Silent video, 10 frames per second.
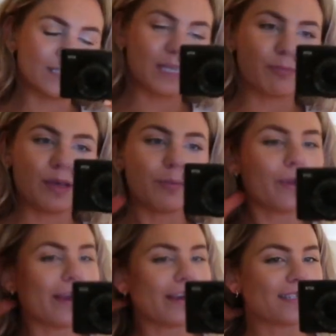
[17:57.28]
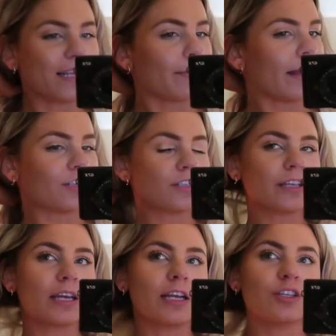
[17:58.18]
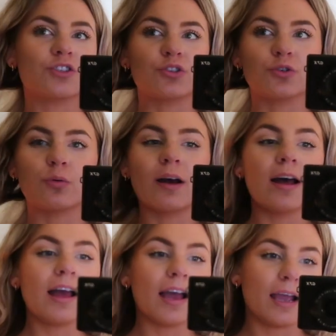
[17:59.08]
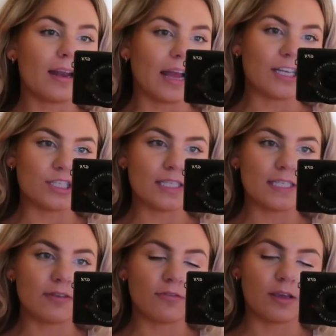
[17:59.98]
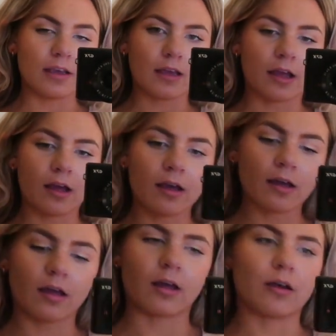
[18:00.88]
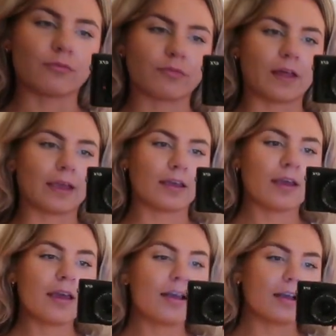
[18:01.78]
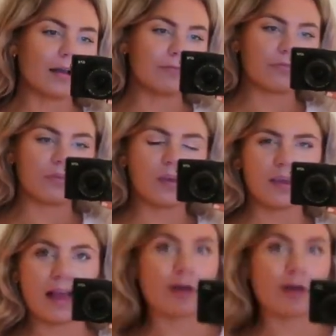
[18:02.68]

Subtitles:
sneak peek because I'm actually gonna do an IGTV of like comfy